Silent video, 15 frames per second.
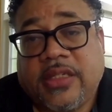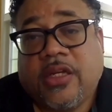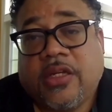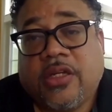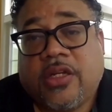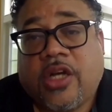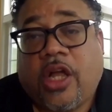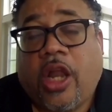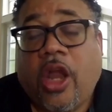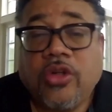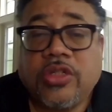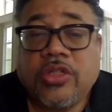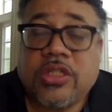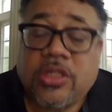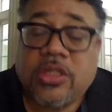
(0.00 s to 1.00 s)

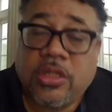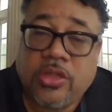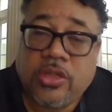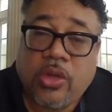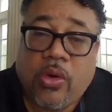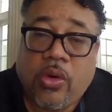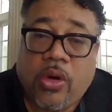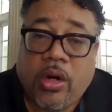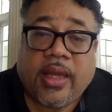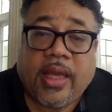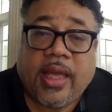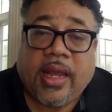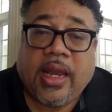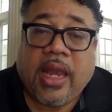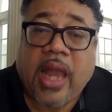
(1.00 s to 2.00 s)
closes the door
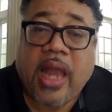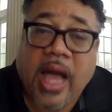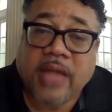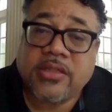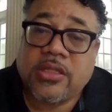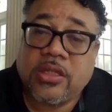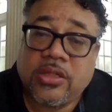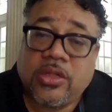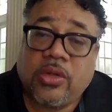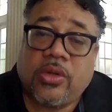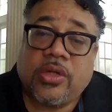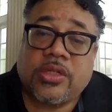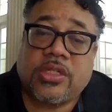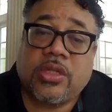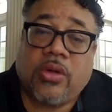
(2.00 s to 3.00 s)
and locks the door
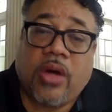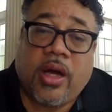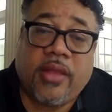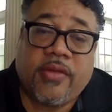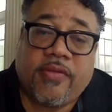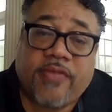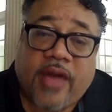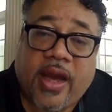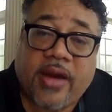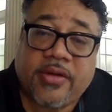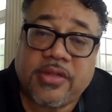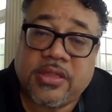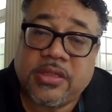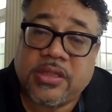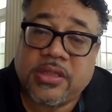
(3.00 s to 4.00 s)
so other
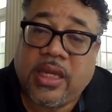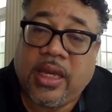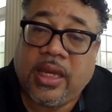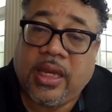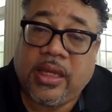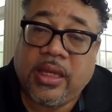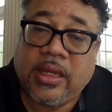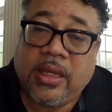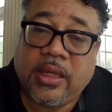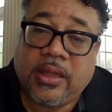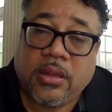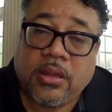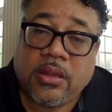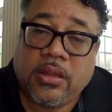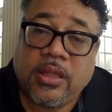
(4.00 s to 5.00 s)
viruses can't get in.
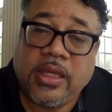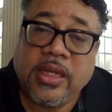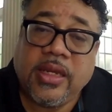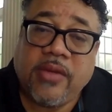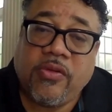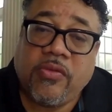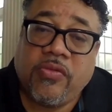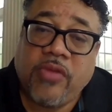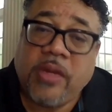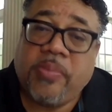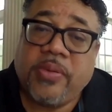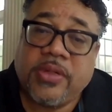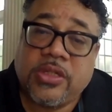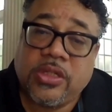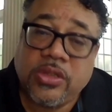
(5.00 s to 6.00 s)
Then it
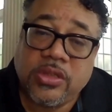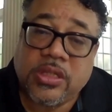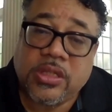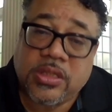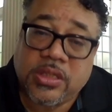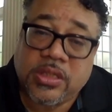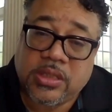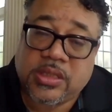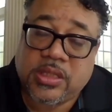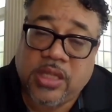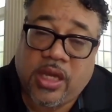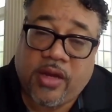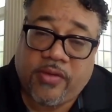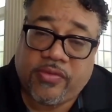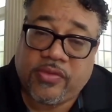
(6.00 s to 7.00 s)
reproduces
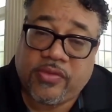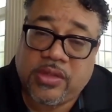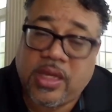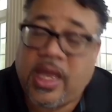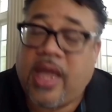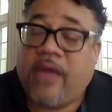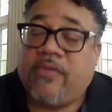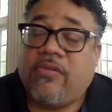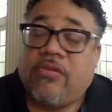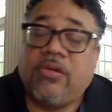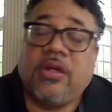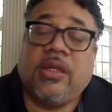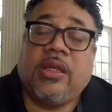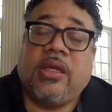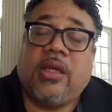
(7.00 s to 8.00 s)
itself to have
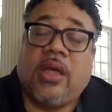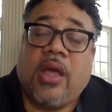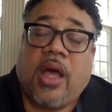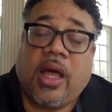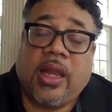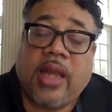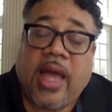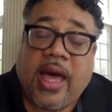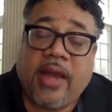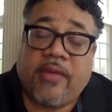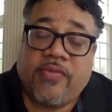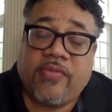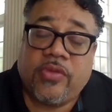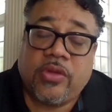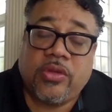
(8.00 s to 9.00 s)
really a lot of
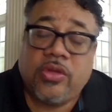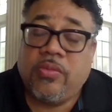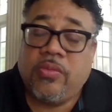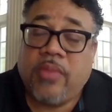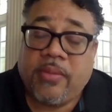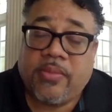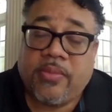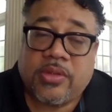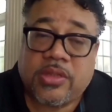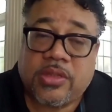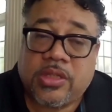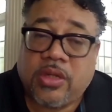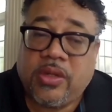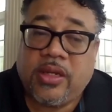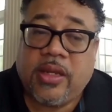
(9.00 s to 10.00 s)
new members.
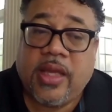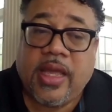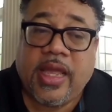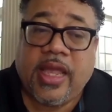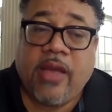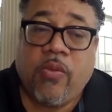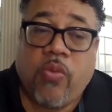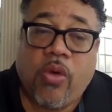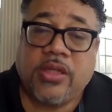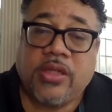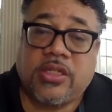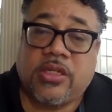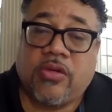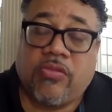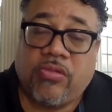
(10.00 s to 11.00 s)
So it wants to